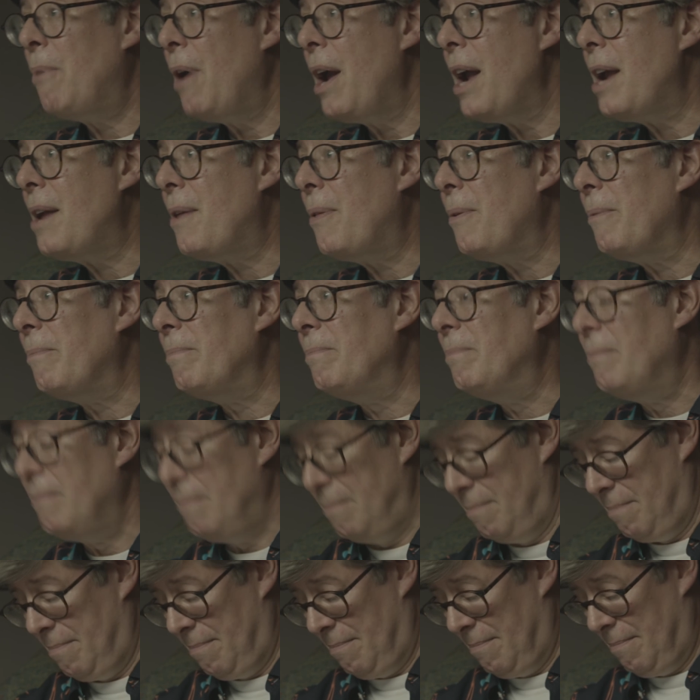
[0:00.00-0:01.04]
break them.
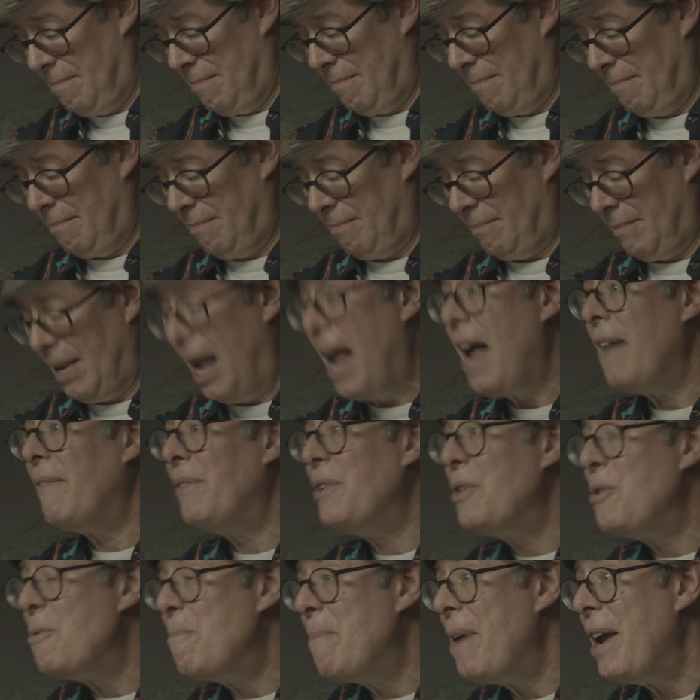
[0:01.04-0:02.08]
I have
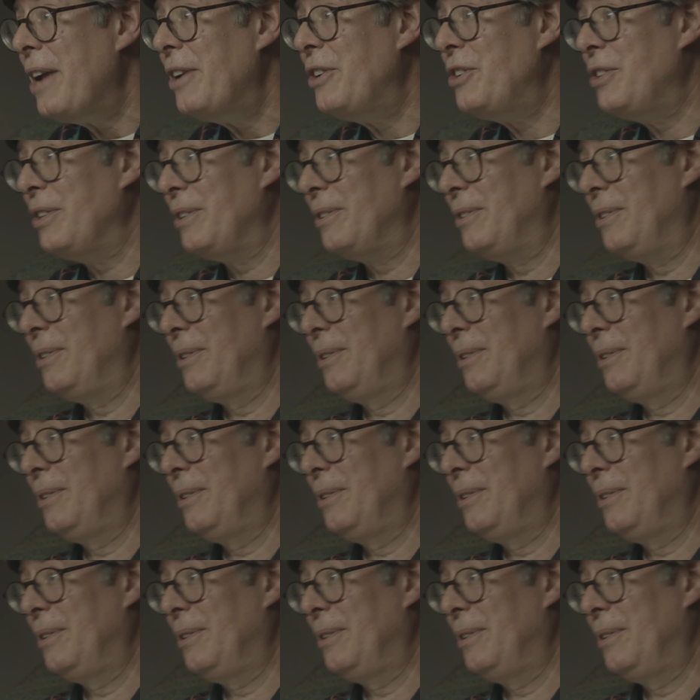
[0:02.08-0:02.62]
another patient.